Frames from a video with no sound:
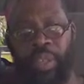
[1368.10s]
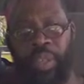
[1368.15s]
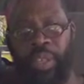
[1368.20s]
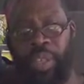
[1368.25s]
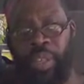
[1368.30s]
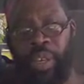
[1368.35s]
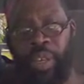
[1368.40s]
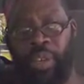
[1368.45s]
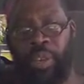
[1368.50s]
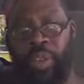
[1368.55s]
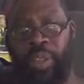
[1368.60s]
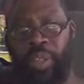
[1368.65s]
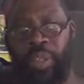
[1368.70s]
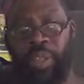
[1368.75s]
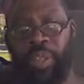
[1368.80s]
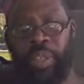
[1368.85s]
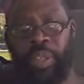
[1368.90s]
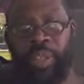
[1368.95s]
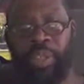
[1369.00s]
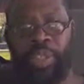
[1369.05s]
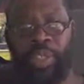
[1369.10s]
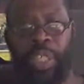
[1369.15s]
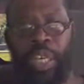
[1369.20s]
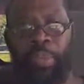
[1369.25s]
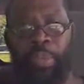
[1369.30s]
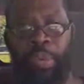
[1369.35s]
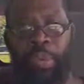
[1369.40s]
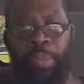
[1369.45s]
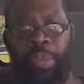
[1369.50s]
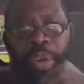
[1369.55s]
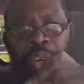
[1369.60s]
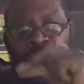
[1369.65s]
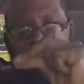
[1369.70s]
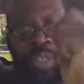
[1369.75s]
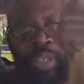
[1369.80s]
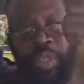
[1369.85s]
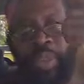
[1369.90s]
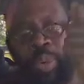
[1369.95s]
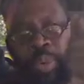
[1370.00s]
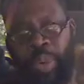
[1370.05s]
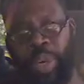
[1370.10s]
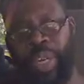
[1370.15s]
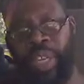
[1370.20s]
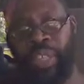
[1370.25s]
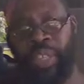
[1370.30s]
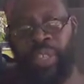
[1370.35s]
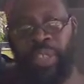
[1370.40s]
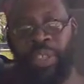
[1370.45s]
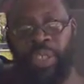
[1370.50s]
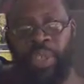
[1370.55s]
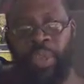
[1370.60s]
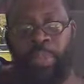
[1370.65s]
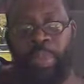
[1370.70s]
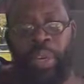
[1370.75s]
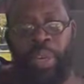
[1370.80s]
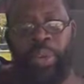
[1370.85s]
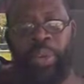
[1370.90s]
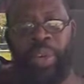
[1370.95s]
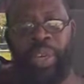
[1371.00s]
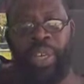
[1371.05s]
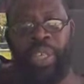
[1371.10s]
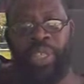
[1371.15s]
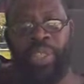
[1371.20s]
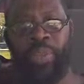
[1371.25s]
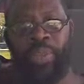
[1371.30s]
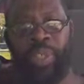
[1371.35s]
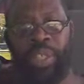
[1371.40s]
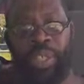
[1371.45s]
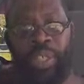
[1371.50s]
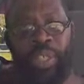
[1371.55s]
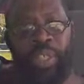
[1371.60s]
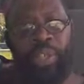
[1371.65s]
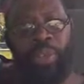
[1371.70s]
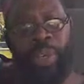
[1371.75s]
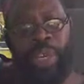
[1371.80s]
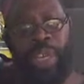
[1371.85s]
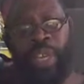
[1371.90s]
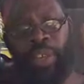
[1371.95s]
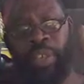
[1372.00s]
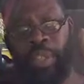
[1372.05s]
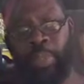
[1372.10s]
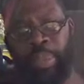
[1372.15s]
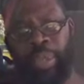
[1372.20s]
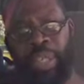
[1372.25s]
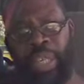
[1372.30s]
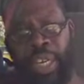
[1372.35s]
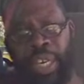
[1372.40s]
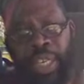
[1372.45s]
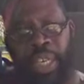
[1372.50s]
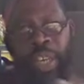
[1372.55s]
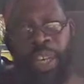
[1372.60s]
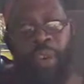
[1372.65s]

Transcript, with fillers: You know, stubble burns quick super quick. As soon as a little hell is put on it,